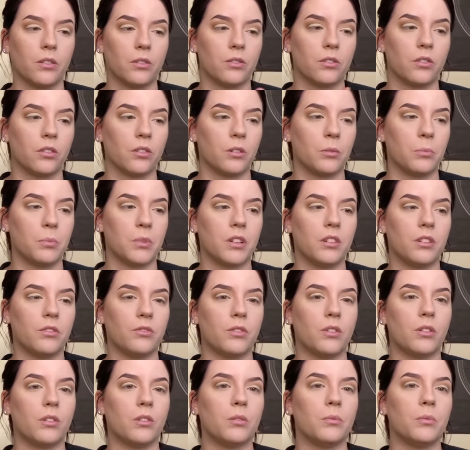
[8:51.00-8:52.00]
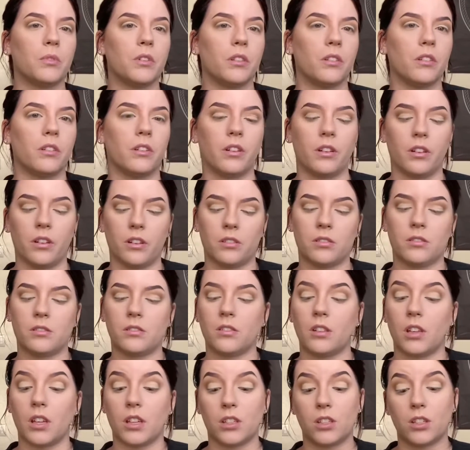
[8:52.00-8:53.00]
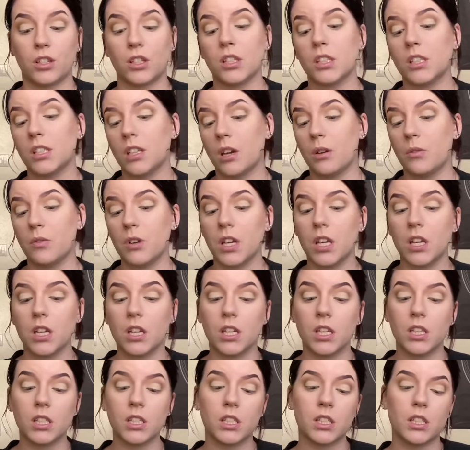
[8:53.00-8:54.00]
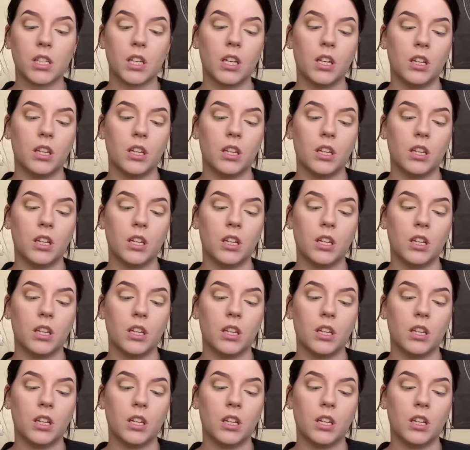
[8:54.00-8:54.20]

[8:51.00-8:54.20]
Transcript: is a little bit difficult with hooded eyes. That's just how it is.